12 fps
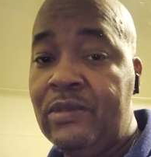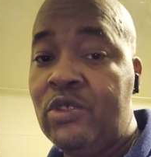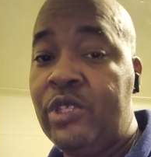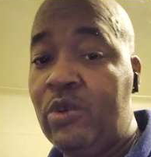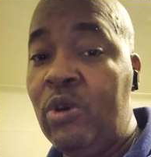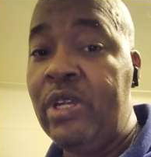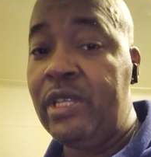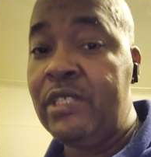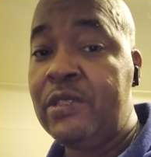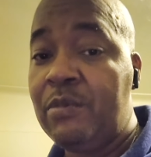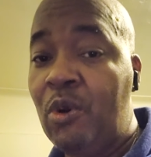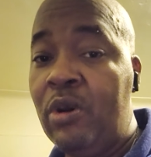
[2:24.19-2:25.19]
So you want
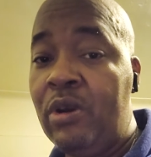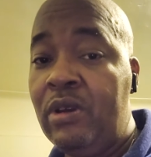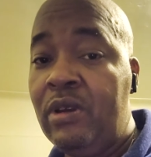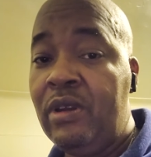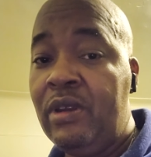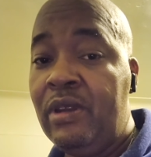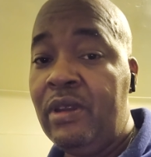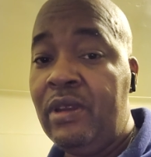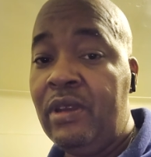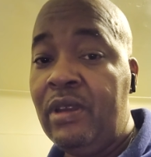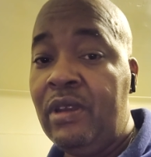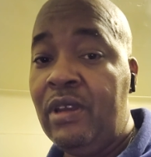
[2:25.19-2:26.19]
this smoke?
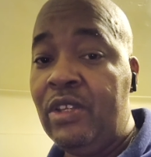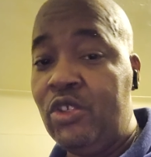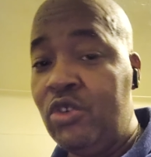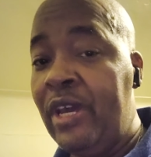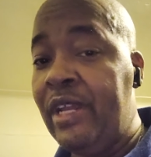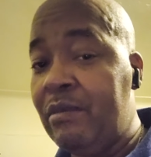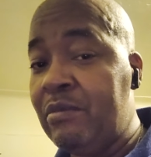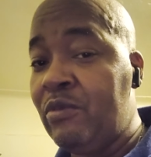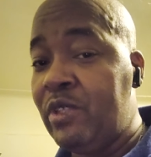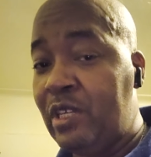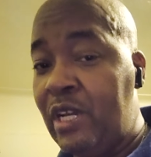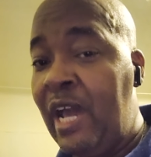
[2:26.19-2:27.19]
Are you trying to
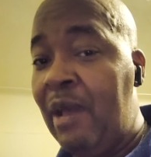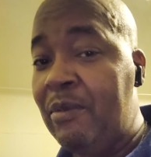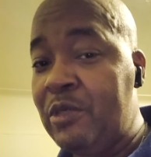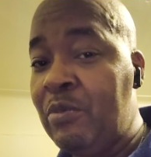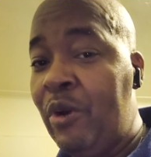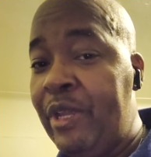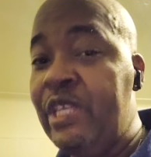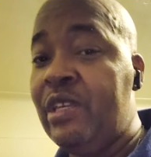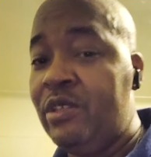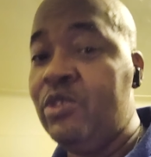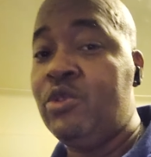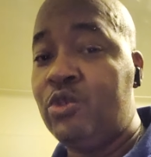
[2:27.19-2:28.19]
with the cops smoking?
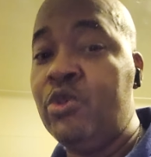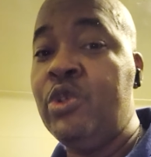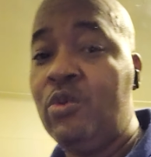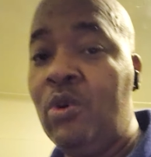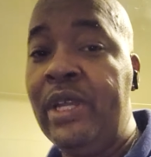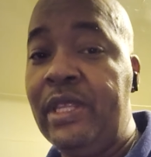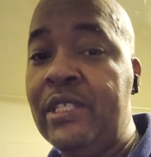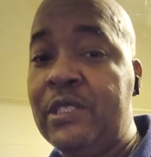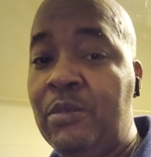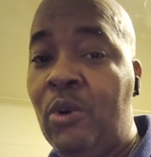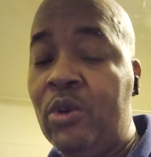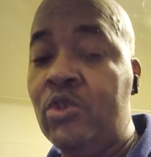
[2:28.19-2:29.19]
Do you want this
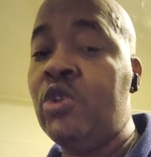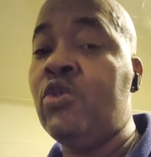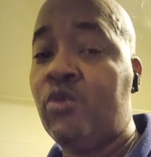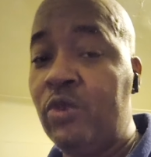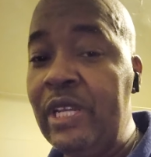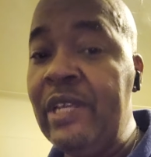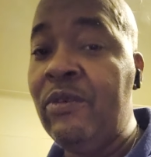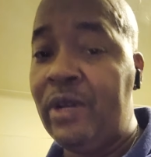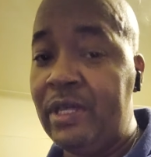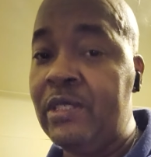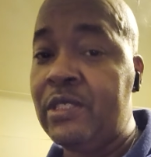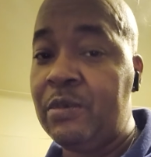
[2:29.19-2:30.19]
smoke? Do you really
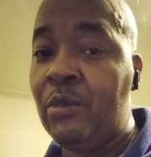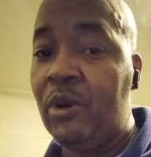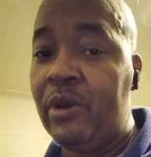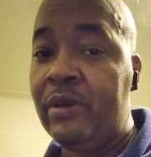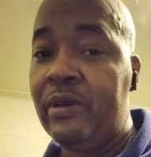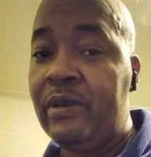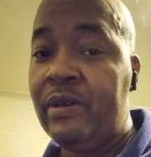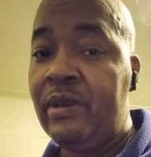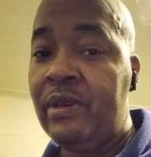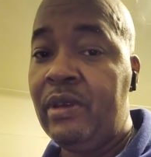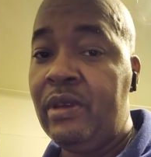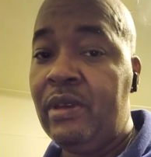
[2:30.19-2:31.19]
want this smoke?
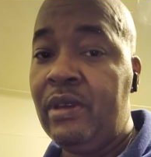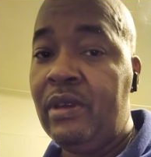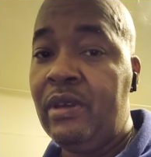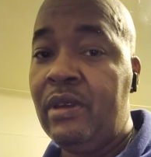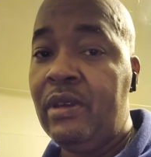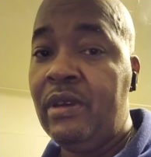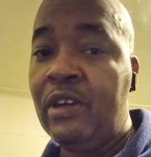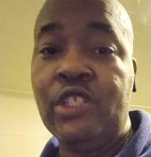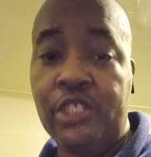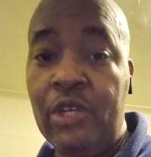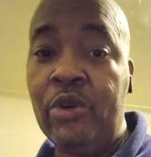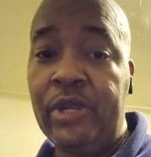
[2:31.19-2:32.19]

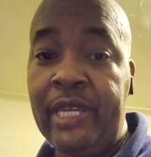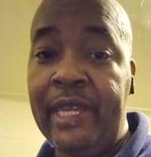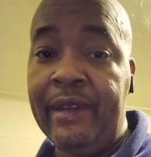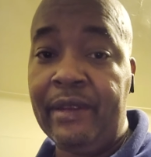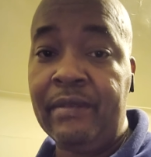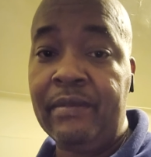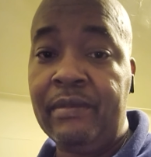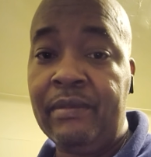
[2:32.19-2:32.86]
Because you're gonna get it.